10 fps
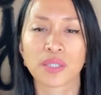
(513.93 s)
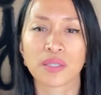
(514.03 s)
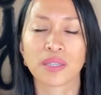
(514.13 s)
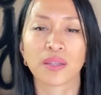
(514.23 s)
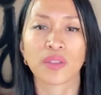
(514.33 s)

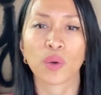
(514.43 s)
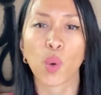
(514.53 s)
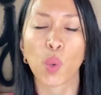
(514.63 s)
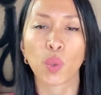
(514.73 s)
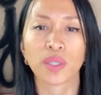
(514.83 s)
the
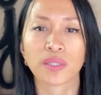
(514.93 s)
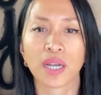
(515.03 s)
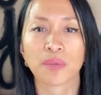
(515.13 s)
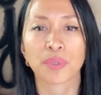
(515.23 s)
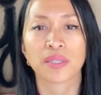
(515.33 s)
whole
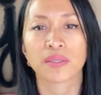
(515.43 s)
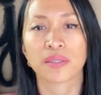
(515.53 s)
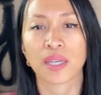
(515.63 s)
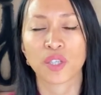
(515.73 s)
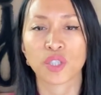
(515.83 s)
entire
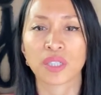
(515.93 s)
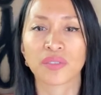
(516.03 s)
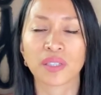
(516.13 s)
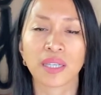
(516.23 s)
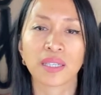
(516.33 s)
presentation of a
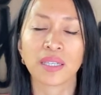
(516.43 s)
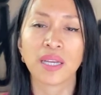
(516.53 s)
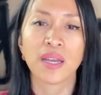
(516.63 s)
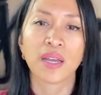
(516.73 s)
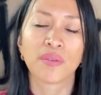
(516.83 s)
lady.
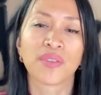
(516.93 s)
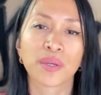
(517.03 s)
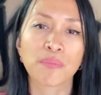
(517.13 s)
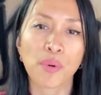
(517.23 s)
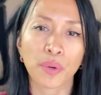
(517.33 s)

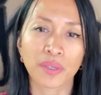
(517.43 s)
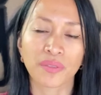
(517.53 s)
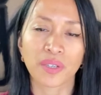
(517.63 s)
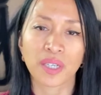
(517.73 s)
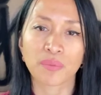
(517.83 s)
Very important
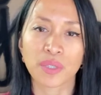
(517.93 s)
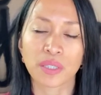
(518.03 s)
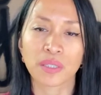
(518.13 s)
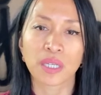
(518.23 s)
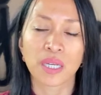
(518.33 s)
for him
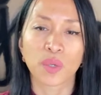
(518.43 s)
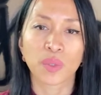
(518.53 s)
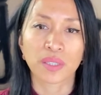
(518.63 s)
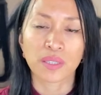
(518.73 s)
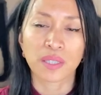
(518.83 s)
to
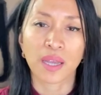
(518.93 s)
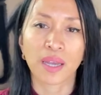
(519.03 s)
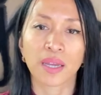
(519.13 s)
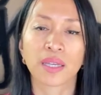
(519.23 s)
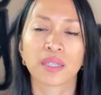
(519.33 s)
really
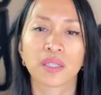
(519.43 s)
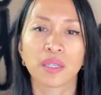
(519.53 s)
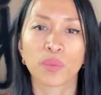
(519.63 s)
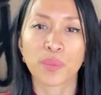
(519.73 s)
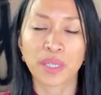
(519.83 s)
say,
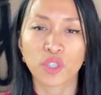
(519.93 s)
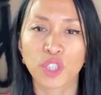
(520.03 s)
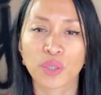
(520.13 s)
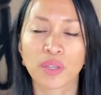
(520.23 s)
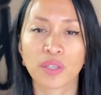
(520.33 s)
make
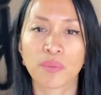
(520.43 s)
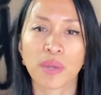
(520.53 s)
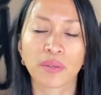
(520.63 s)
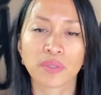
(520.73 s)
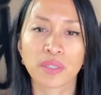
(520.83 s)
sure that your
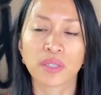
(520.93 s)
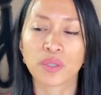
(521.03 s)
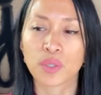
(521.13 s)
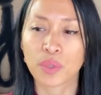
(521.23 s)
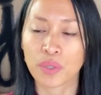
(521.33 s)
mouth is
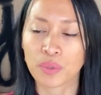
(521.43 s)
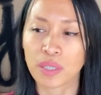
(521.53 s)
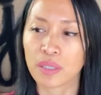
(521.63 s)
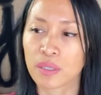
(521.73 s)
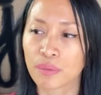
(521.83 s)
closed while you're
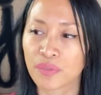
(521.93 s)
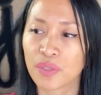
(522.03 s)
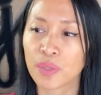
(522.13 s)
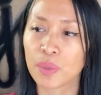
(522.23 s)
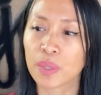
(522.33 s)
eating your
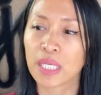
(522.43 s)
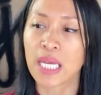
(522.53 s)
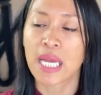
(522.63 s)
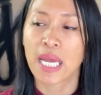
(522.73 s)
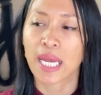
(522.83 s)
food,
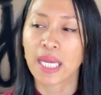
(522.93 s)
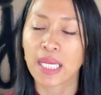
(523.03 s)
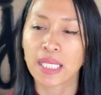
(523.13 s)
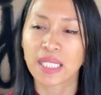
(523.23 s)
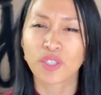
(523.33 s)

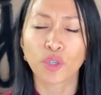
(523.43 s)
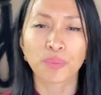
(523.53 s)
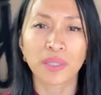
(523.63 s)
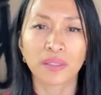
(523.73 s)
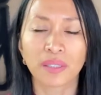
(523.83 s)
and don't
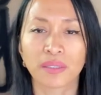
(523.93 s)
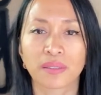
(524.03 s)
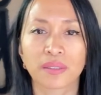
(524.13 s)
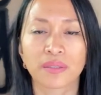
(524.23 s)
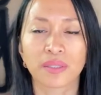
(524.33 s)
be
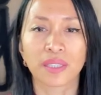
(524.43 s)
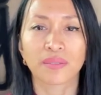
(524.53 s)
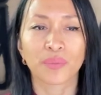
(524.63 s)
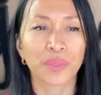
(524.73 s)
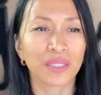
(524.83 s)
gluttonous,
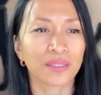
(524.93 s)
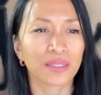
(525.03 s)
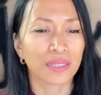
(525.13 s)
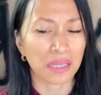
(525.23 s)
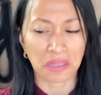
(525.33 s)
and meaning to
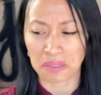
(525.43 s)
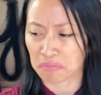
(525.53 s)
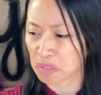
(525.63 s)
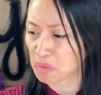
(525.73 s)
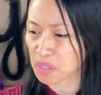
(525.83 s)
say, like,
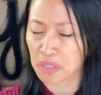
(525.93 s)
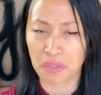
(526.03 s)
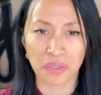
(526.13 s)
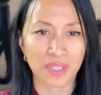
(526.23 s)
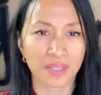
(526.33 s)
don't just
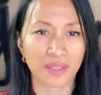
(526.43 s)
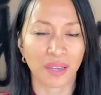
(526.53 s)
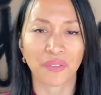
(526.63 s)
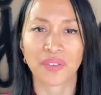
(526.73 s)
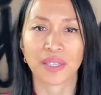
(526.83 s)
start
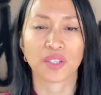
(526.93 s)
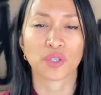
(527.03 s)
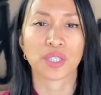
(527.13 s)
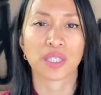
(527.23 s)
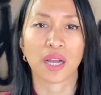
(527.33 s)
stuffing
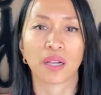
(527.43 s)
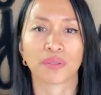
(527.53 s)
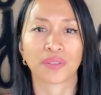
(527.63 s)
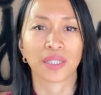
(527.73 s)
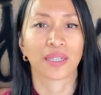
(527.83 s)

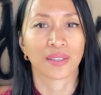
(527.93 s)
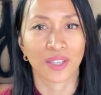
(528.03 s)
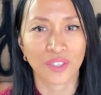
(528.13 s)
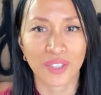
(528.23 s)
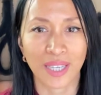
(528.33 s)
yourself.
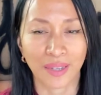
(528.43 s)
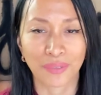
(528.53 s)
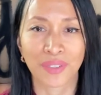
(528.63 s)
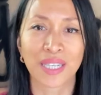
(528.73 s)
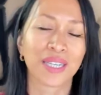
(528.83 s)
That's
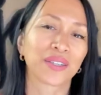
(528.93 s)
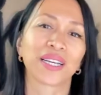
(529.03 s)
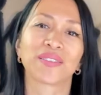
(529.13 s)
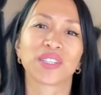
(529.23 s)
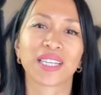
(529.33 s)
tough,
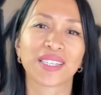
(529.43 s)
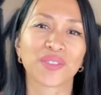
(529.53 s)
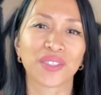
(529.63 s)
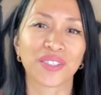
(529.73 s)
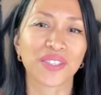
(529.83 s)
right? Because
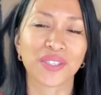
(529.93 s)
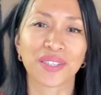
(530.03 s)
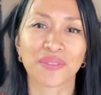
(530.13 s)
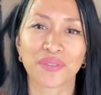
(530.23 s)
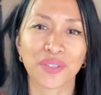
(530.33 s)
when there's
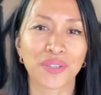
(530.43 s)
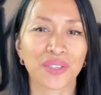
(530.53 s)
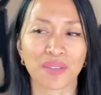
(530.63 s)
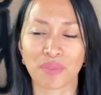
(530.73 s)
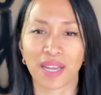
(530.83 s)
certain foods,
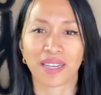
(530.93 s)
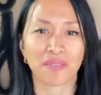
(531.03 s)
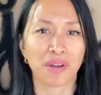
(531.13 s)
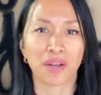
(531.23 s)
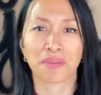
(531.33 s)

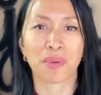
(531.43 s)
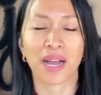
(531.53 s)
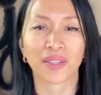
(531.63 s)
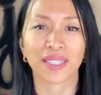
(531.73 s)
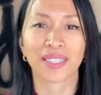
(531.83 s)
I'm all
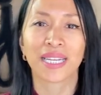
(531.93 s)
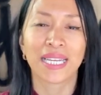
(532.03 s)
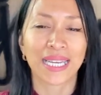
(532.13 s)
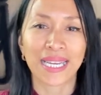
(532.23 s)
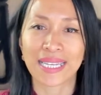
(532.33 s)
about it.
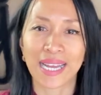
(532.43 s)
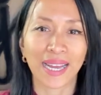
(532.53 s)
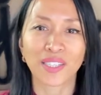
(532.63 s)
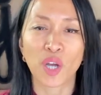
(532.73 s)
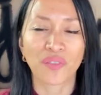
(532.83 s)
And I
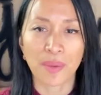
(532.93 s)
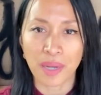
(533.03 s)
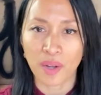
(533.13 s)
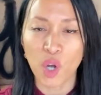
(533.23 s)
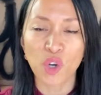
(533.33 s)
know if I'm
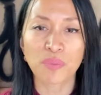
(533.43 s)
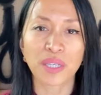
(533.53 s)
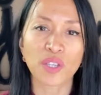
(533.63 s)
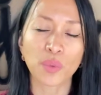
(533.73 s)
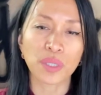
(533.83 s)
at home
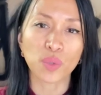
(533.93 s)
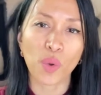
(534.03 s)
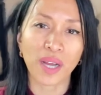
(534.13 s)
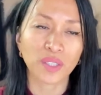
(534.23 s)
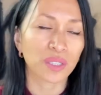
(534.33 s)
and no one's
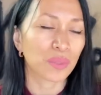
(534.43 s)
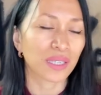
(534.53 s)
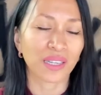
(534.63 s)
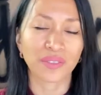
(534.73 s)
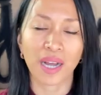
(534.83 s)
watching me
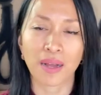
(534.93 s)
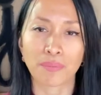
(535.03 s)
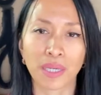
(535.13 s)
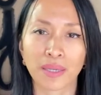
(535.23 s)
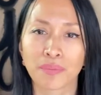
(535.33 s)
and I've got
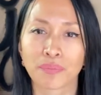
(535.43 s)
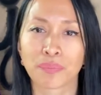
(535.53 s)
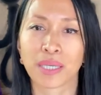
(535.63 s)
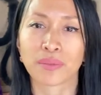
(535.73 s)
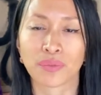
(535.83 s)
my
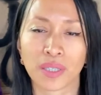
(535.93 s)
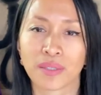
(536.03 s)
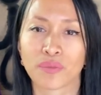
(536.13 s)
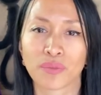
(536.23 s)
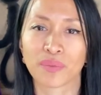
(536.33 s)
best
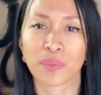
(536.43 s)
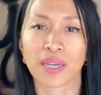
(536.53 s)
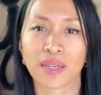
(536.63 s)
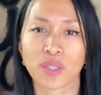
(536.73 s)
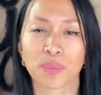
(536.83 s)
friend, my
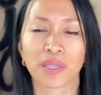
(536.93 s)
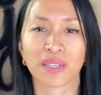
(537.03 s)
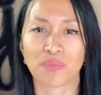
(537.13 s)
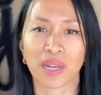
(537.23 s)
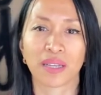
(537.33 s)
husband,
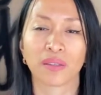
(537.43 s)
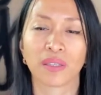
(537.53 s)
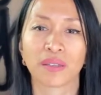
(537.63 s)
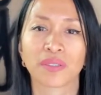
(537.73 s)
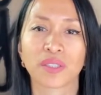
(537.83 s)
and my
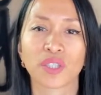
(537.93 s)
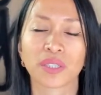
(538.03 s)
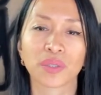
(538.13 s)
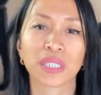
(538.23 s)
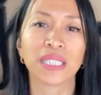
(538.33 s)
lovely
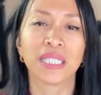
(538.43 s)
children,